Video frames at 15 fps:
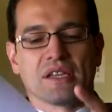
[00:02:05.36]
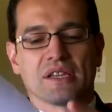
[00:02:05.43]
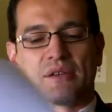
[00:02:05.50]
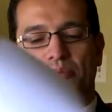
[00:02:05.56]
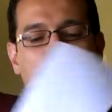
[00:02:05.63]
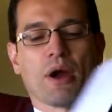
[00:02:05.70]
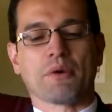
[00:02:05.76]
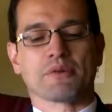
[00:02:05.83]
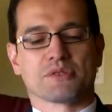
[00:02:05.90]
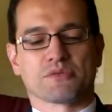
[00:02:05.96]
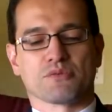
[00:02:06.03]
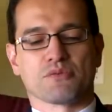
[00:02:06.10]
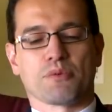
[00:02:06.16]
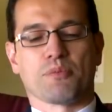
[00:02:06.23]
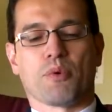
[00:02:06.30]
The progress
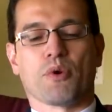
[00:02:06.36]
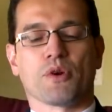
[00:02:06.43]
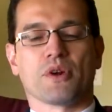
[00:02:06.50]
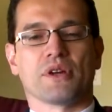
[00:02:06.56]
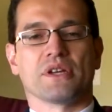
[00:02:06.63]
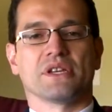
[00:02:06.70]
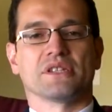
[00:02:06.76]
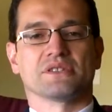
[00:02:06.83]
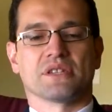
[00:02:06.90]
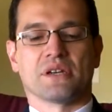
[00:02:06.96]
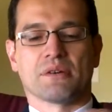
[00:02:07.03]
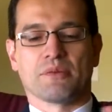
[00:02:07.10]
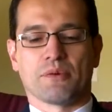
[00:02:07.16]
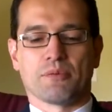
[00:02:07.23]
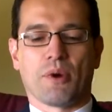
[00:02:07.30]
report is
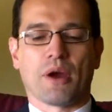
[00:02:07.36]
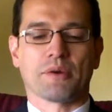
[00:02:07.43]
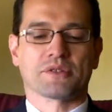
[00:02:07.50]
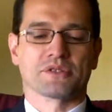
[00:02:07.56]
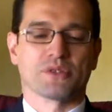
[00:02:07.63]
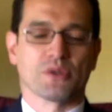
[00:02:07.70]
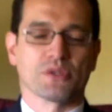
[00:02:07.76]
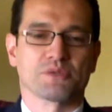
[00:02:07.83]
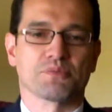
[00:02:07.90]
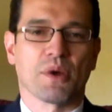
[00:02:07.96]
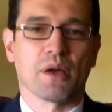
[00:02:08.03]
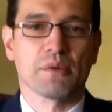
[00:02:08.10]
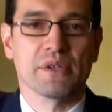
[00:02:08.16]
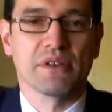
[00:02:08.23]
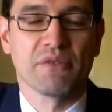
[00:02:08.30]
or progress note is
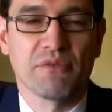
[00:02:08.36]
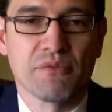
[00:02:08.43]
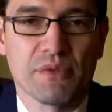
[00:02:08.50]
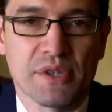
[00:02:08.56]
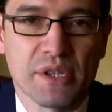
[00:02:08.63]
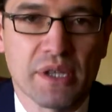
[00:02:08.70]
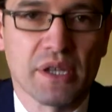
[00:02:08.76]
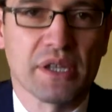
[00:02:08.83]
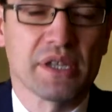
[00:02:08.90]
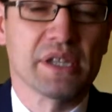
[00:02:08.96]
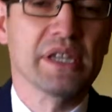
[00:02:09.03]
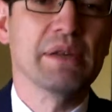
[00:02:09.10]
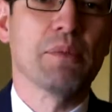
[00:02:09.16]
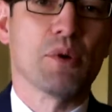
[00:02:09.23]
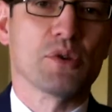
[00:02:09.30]
probably the
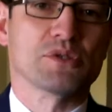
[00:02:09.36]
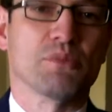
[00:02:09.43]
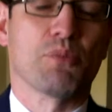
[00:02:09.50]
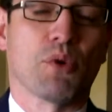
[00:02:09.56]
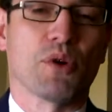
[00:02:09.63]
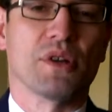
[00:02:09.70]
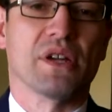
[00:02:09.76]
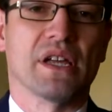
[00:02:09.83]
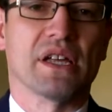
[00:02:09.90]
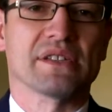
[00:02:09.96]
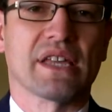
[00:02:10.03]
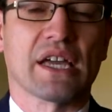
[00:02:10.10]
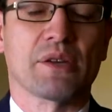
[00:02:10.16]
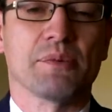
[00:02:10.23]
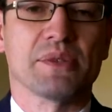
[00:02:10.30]
most important
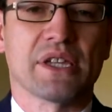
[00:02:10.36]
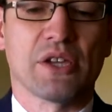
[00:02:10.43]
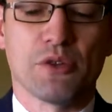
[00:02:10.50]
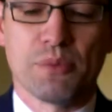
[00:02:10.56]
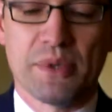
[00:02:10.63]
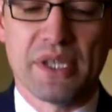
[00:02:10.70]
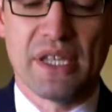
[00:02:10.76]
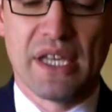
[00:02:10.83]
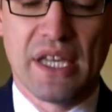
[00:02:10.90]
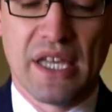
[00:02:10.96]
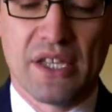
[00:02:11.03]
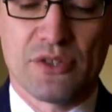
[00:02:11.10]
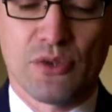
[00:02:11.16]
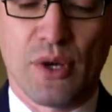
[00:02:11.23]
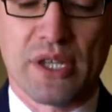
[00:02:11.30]
document that you'll be
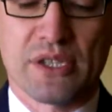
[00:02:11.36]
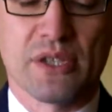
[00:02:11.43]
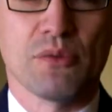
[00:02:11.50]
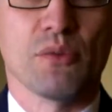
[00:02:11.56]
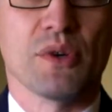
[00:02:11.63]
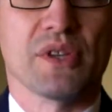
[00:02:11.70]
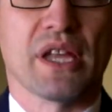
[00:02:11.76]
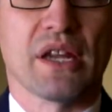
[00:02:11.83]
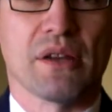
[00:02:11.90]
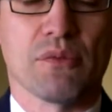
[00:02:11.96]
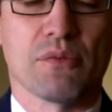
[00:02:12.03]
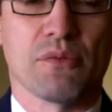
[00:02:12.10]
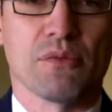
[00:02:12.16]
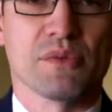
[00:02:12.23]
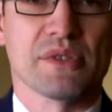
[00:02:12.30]
interacting with
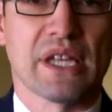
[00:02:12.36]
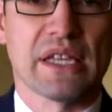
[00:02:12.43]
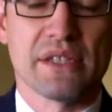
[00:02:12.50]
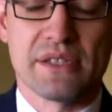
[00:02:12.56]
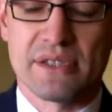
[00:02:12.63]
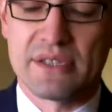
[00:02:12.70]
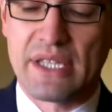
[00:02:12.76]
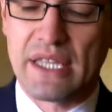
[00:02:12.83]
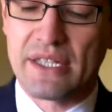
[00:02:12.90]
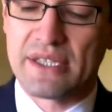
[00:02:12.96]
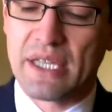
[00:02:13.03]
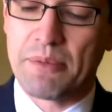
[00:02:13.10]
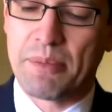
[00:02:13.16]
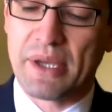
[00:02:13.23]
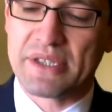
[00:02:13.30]
on a
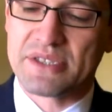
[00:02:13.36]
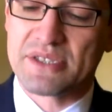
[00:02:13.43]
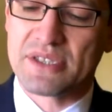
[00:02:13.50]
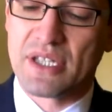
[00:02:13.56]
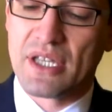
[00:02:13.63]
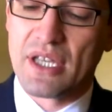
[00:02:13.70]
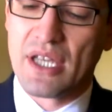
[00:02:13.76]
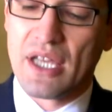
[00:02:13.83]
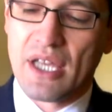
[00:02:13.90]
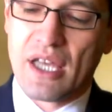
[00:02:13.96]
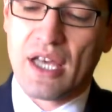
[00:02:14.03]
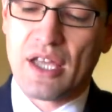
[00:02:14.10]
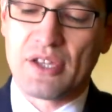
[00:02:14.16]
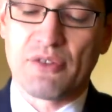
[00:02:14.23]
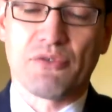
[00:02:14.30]
day-to-day basis.
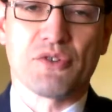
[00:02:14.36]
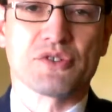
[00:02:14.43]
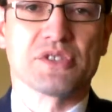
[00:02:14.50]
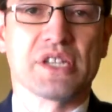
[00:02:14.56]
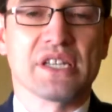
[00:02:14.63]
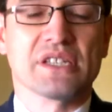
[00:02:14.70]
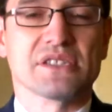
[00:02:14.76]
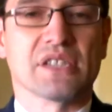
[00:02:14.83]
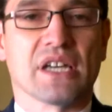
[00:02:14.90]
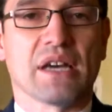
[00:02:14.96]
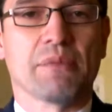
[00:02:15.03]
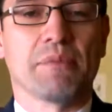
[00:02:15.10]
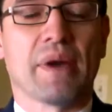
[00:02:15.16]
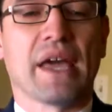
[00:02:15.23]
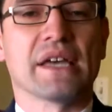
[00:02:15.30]
The first thing is
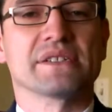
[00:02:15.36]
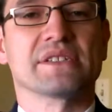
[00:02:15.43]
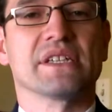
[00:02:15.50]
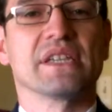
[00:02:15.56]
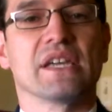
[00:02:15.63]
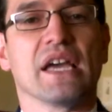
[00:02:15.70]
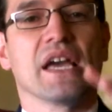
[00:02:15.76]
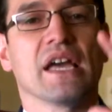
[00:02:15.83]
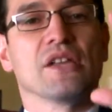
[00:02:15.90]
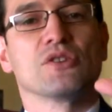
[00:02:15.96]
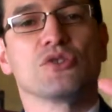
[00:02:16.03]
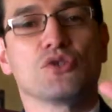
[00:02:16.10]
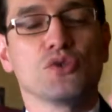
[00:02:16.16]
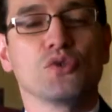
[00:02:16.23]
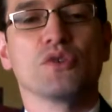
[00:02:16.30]
asking,
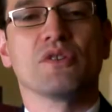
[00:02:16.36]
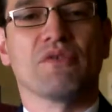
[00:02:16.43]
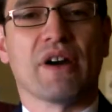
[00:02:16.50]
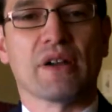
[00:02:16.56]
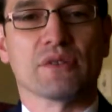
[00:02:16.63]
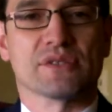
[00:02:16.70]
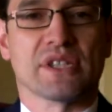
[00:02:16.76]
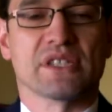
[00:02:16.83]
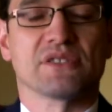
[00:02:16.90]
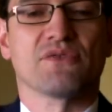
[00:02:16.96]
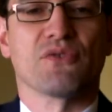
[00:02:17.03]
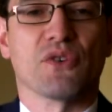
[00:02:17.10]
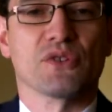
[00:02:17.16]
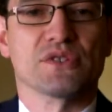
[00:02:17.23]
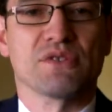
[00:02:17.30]
do the vital signs
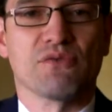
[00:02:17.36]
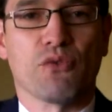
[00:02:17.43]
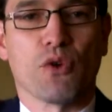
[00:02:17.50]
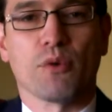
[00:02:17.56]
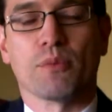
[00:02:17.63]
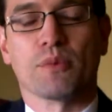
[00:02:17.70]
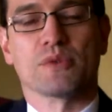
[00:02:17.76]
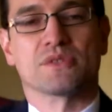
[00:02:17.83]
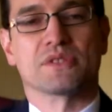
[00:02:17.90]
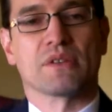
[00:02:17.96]
first and foremost.